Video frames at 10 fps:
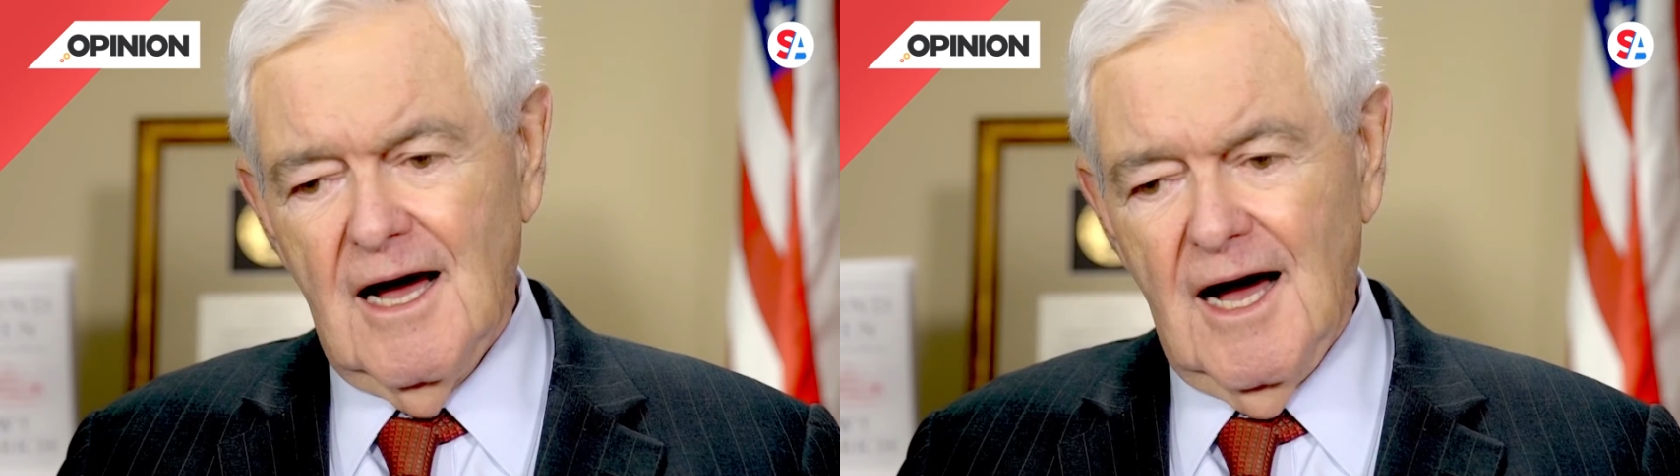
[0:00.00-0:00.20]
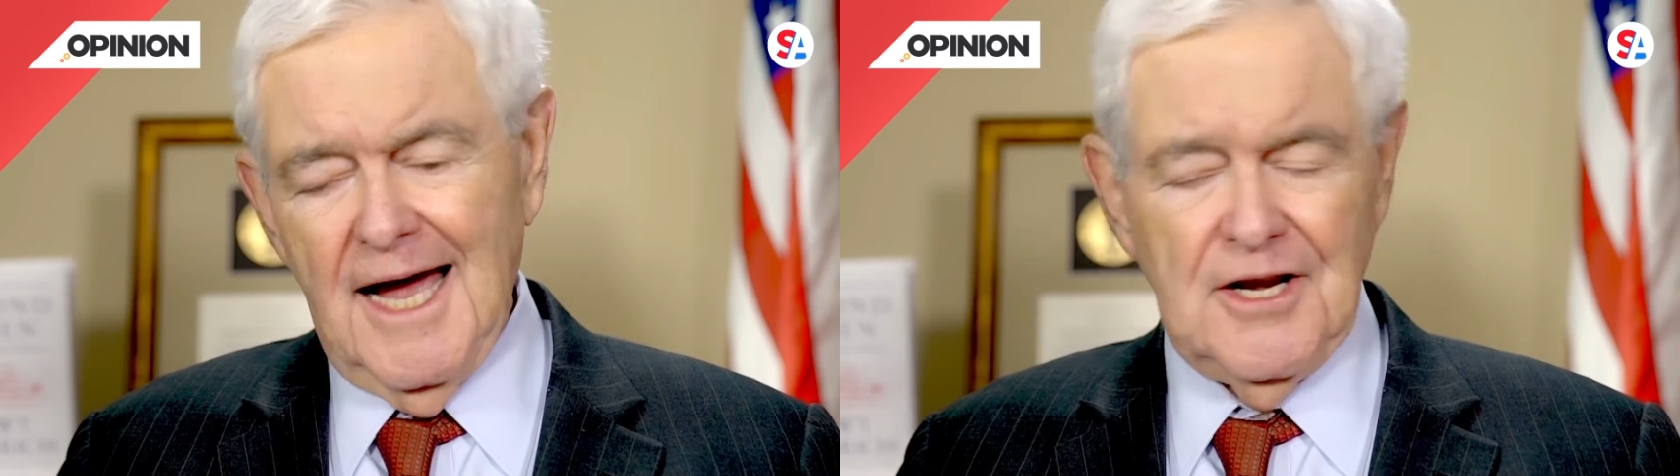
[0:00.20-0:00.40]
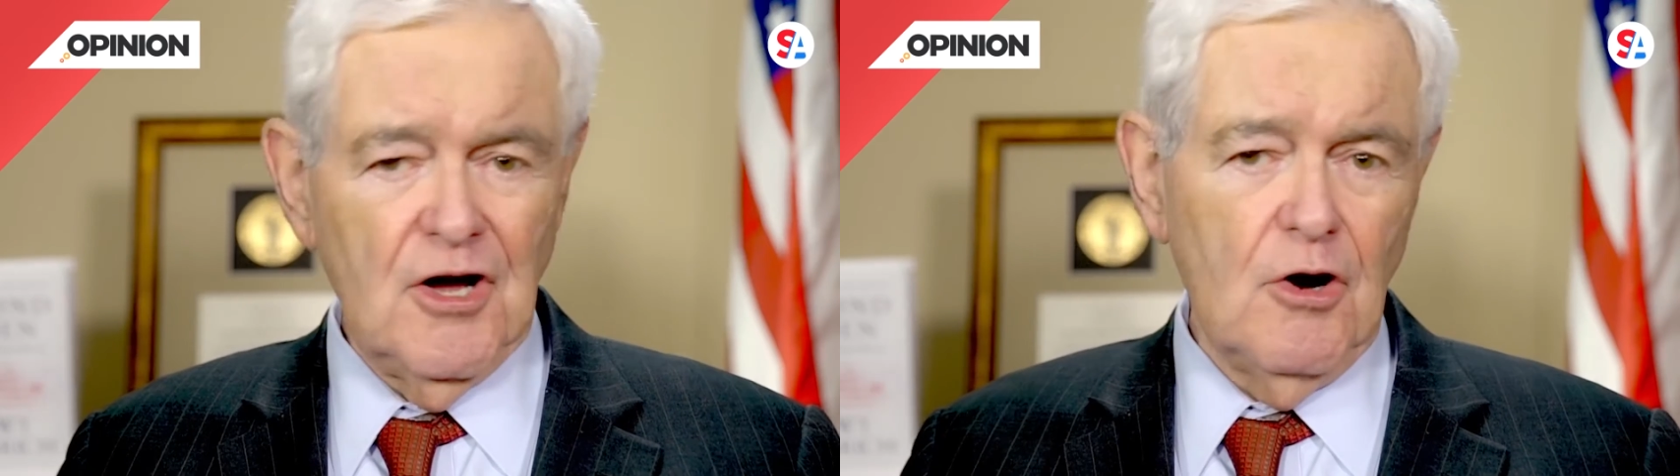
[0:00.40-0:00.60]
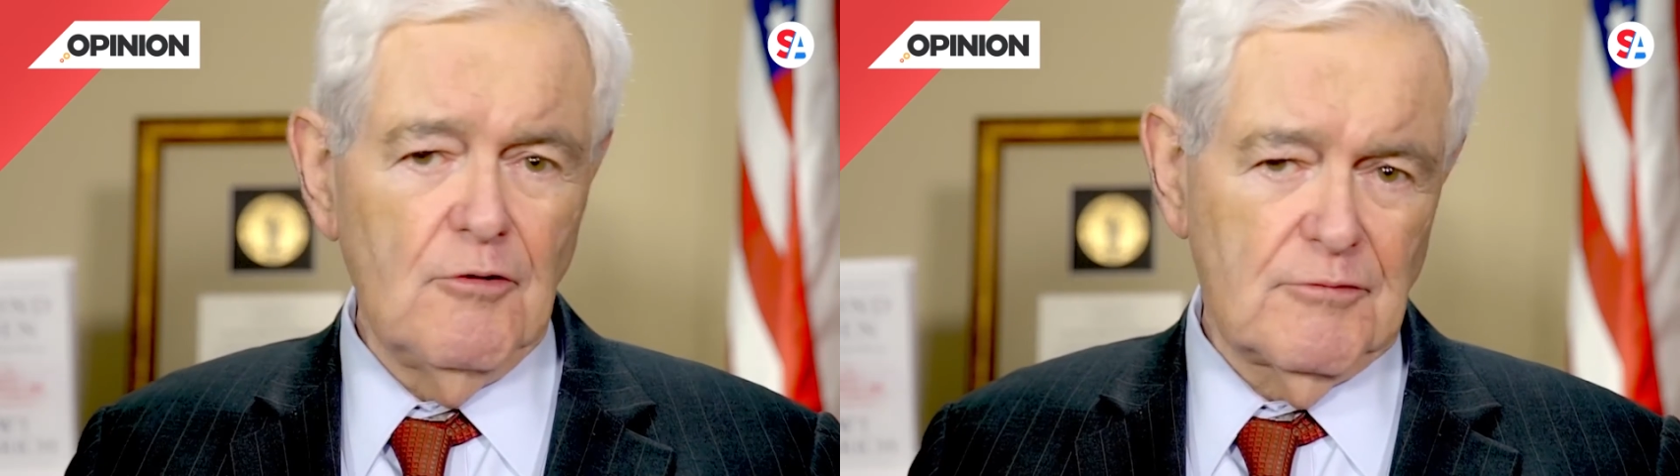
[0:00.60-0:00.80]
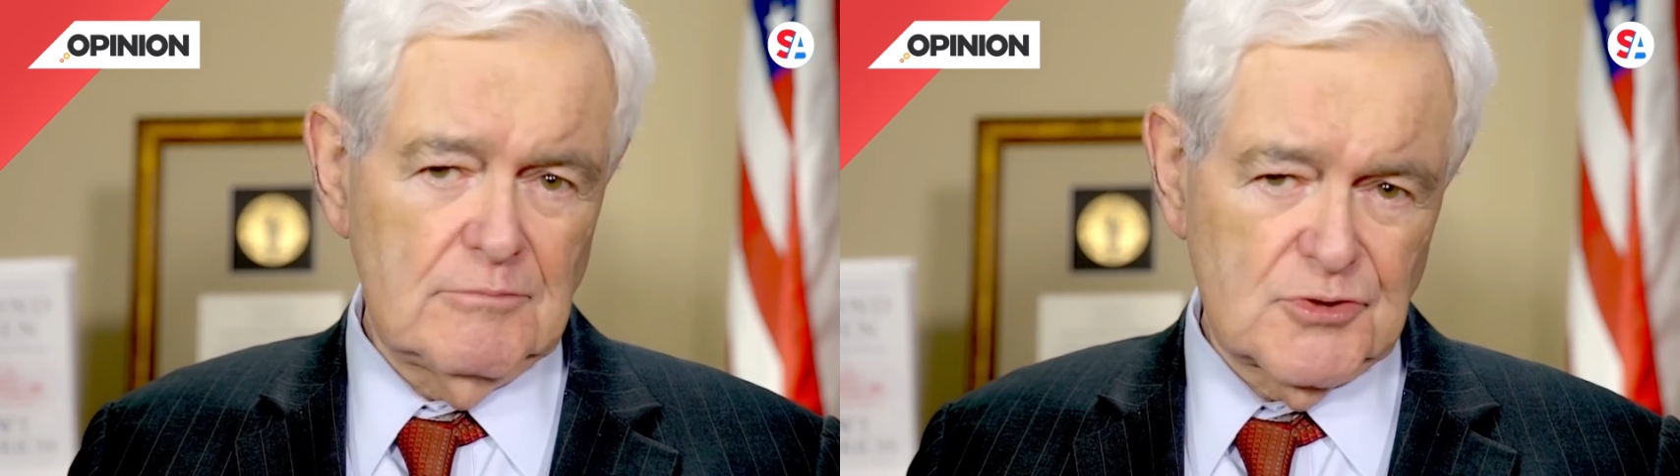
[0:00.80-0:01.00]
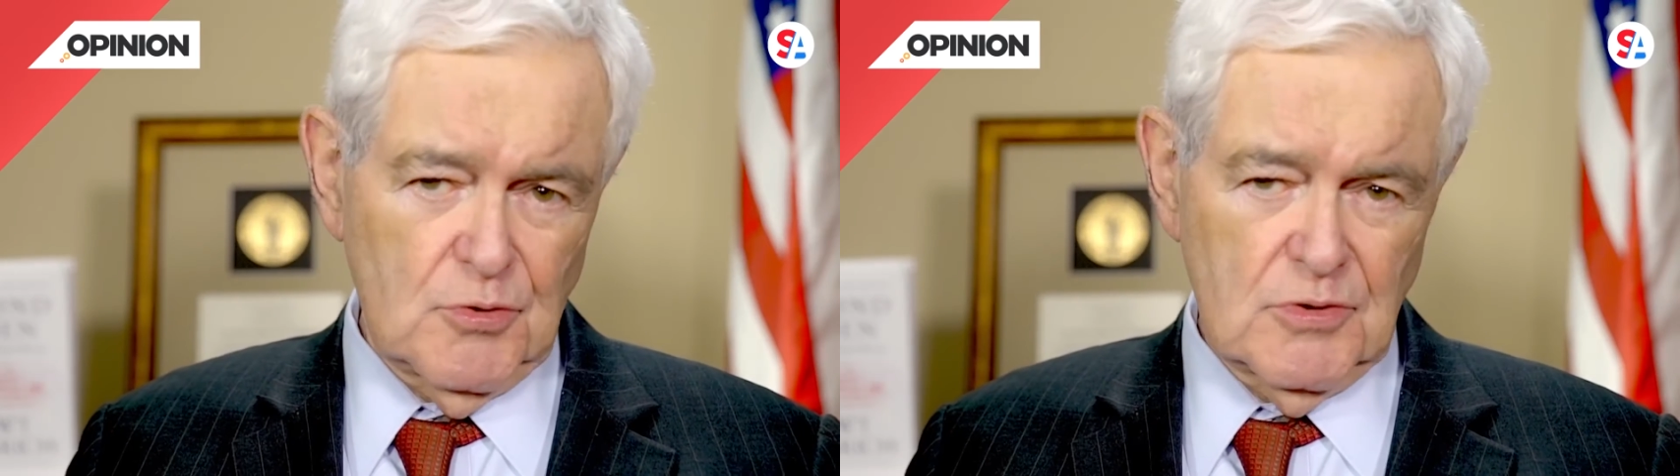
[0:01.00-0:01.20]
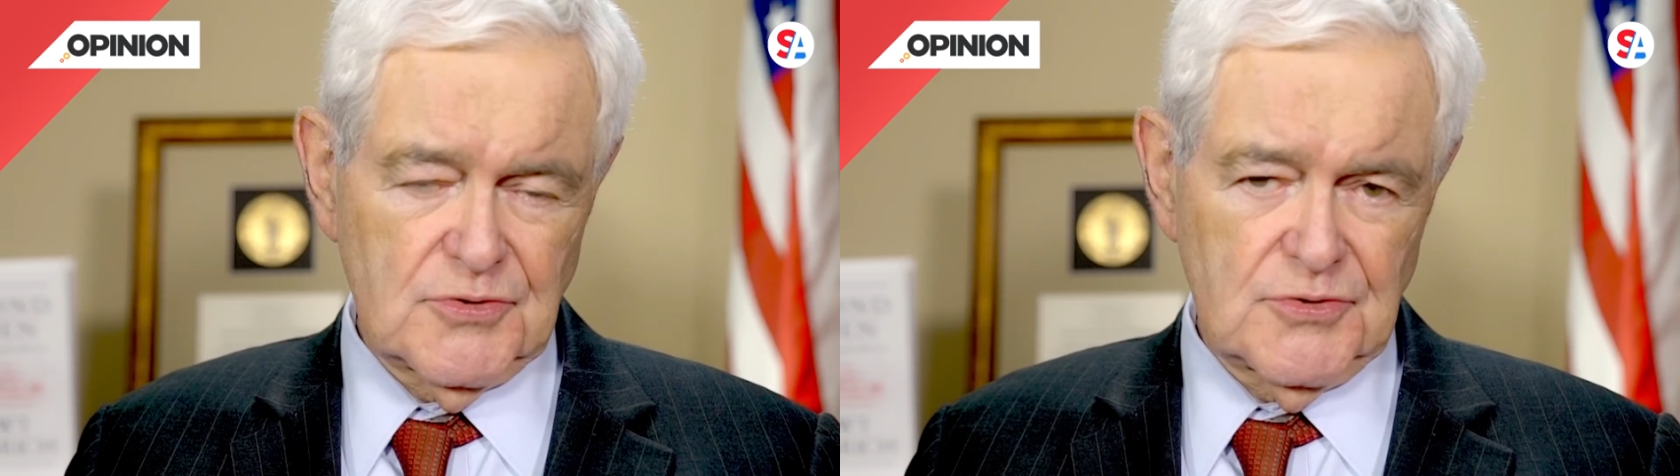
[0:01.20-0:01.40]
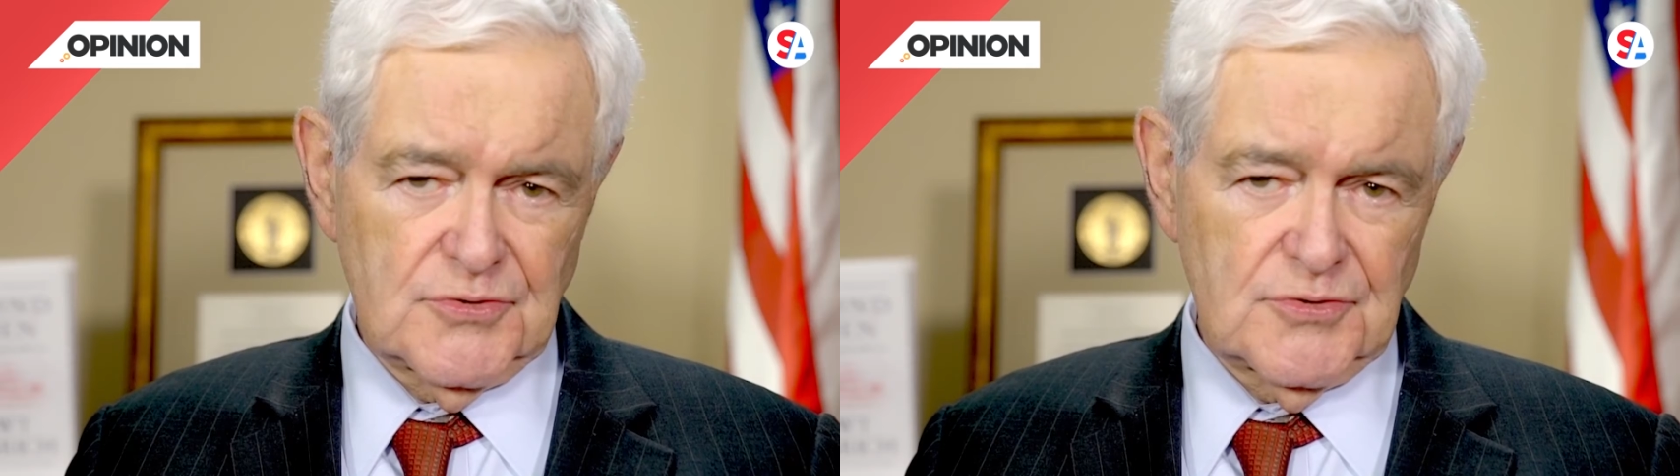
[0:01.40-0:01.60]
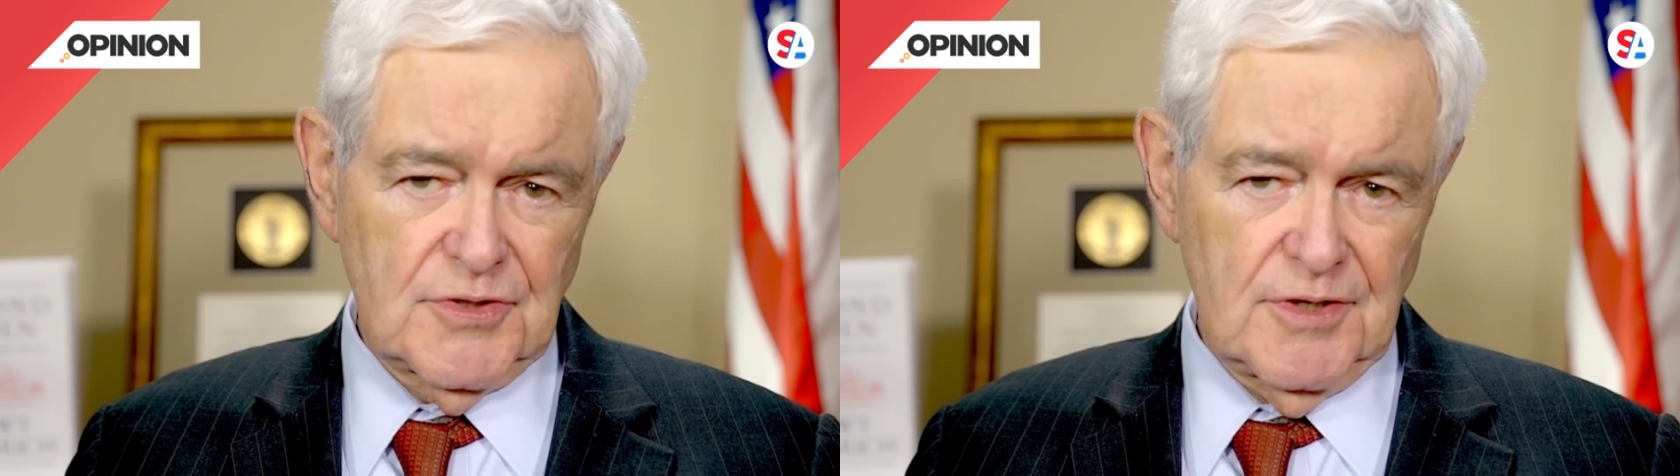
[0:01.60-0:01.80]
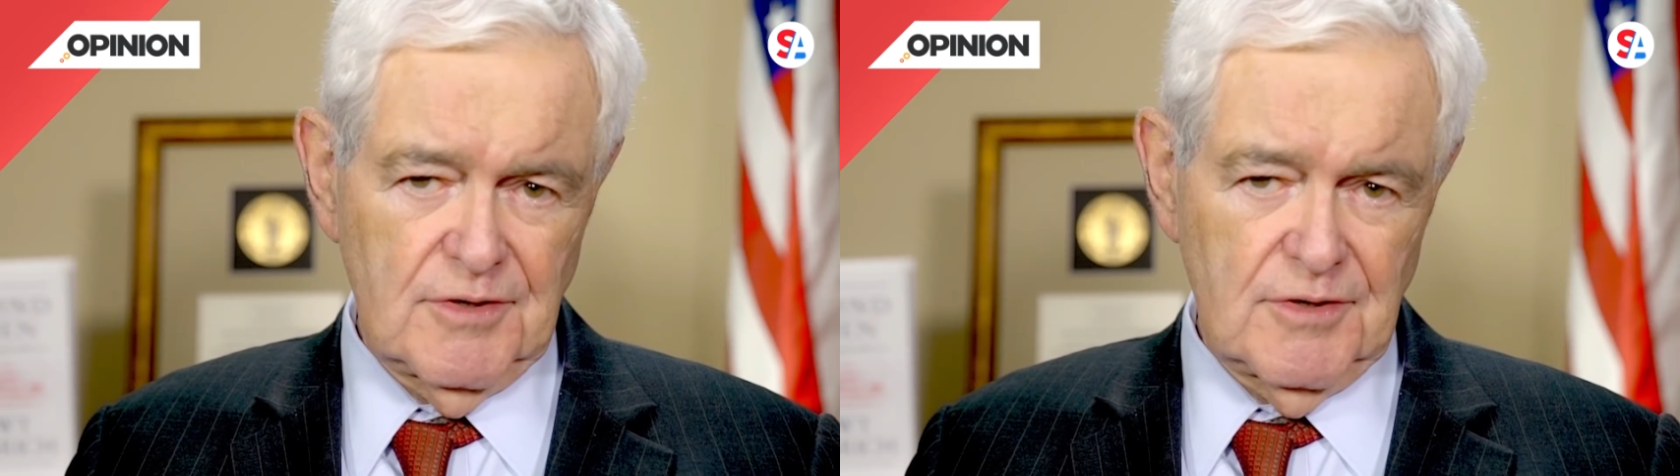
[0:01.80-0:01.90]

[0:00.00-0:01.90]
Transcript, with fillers: I know from sources